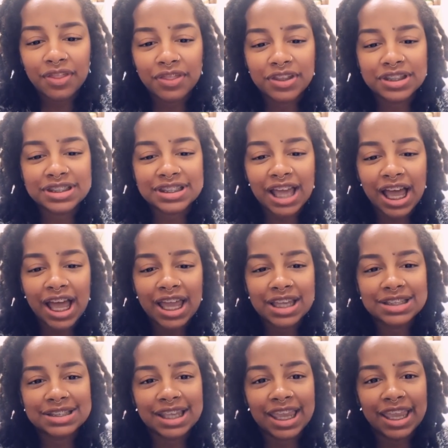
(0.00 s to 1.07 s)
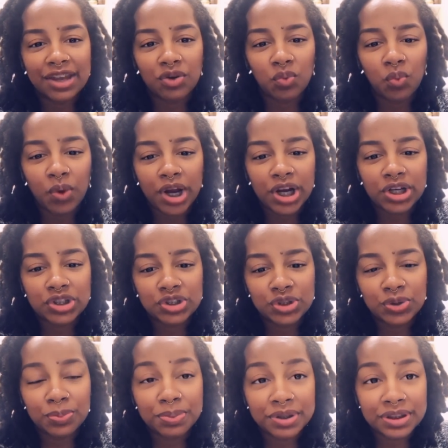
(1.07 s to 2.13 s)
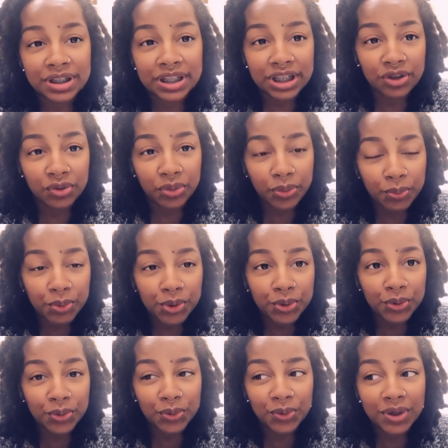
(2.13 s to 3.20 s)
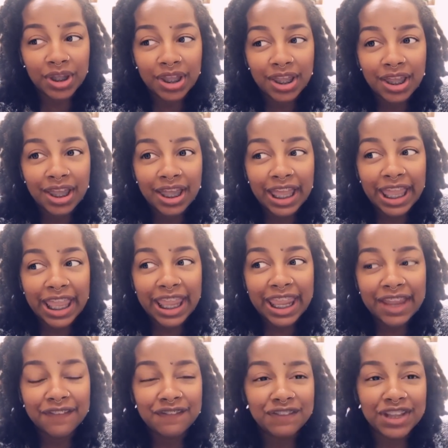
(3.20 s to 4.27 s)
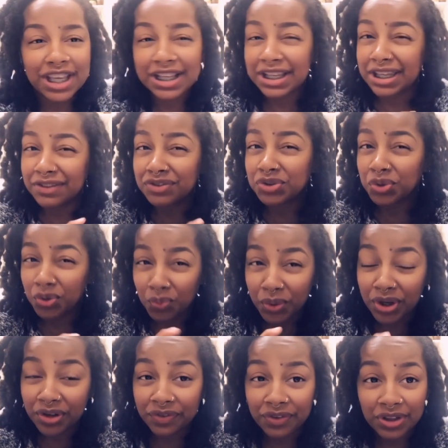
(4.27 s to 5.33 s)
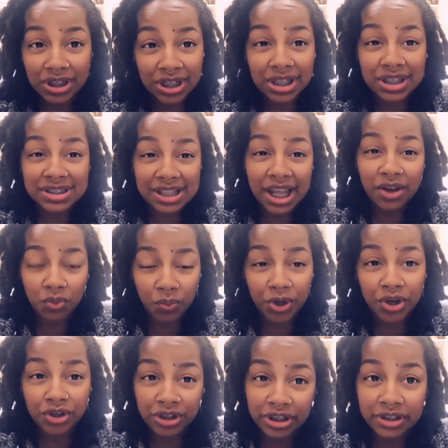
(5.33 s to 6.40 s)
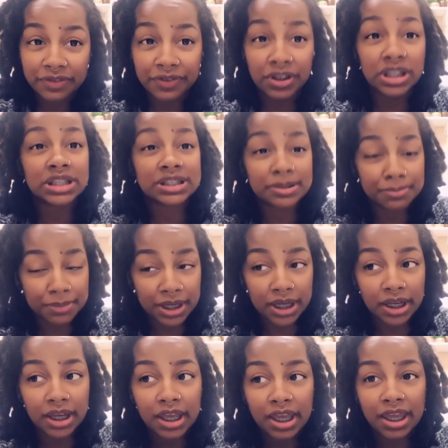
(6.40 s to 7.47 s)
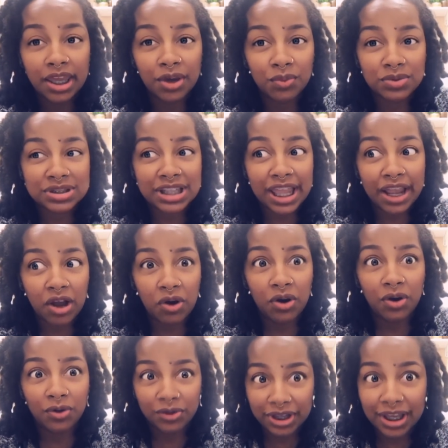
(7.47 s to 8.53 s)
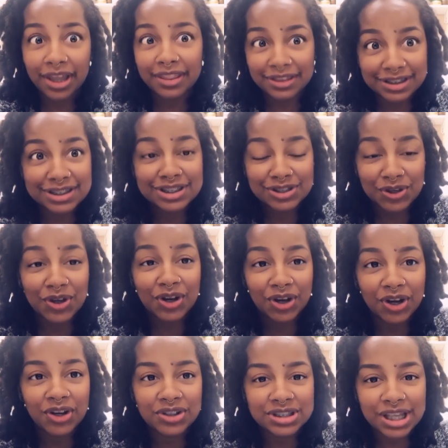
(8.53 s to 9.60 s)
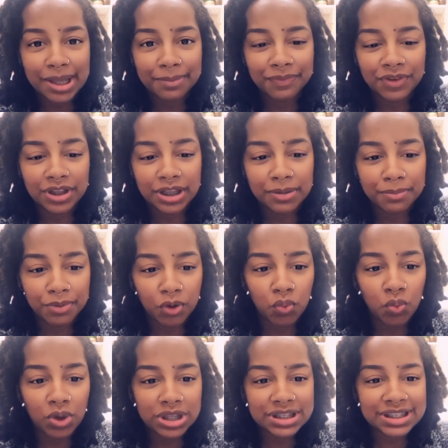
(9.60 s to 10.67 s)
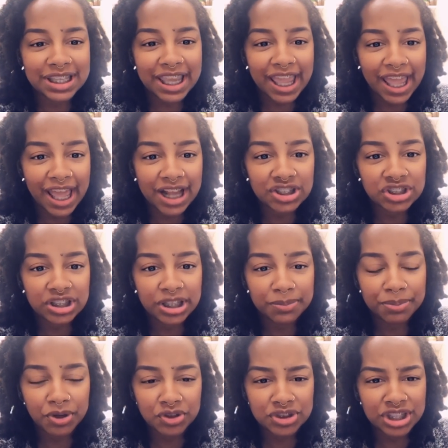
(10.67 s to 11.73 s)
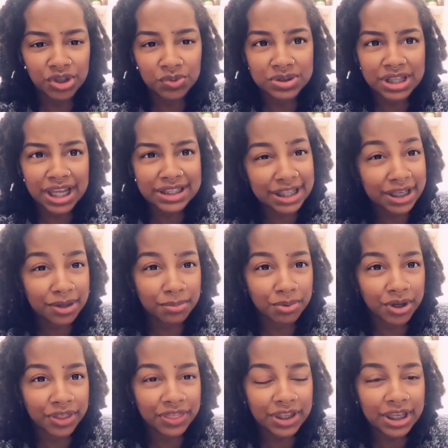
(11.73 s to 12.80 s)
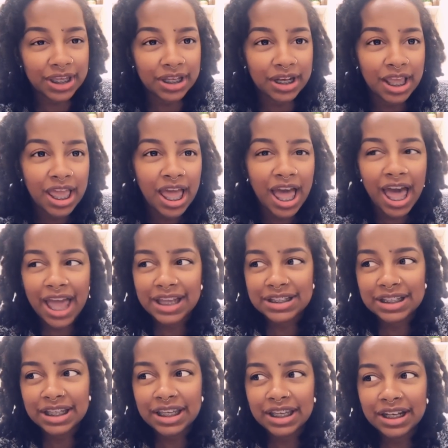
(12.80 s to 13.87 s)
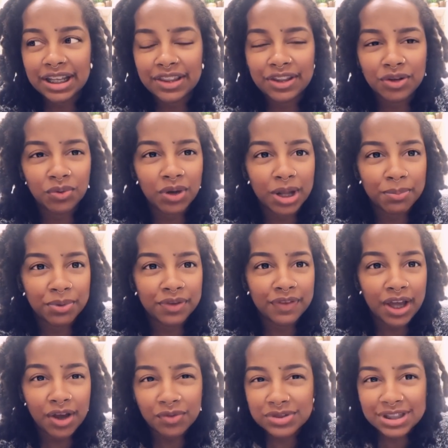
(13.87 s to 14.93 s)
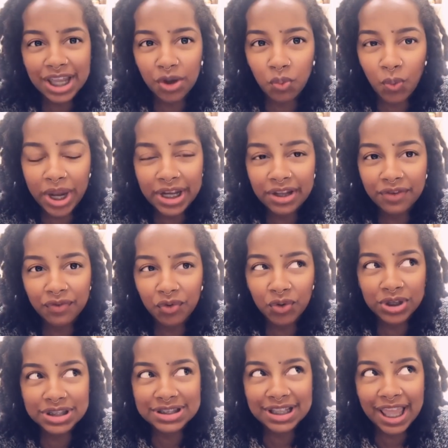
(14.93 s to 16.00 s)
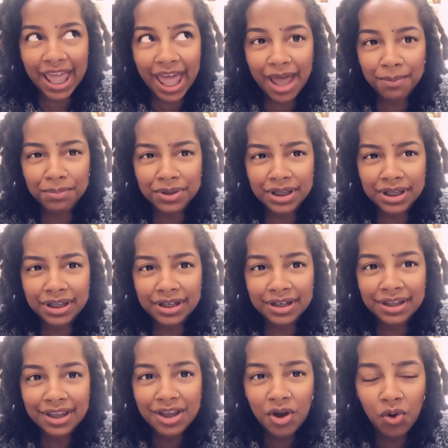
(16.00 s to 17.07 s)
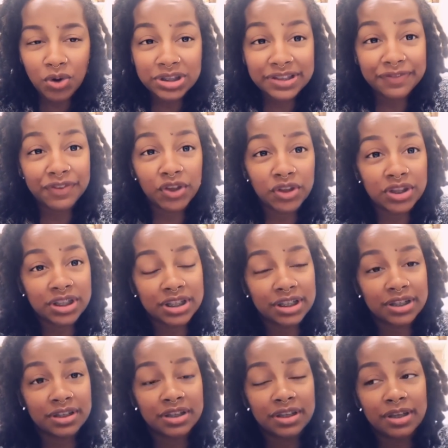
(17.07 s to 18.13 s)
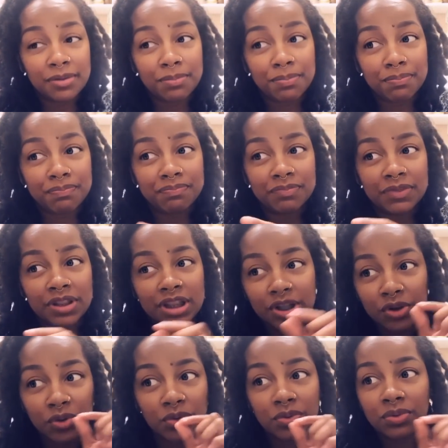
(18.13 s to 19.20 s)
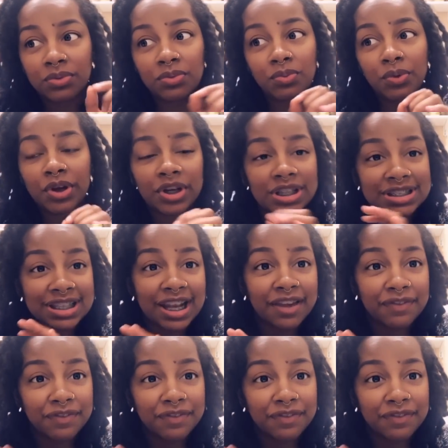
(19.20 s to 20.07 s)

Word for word: the size and where to put the needle through, it it gives you a weird feeling, and it's not a weird good feeling to me. It was like, oh yeah, this is gonna hurt type feeling. But once they actually pierced it, he was like, take a breath in. I did, and then when I breathed out, I was like waiting for it to happen, or to feel the little weirdness that I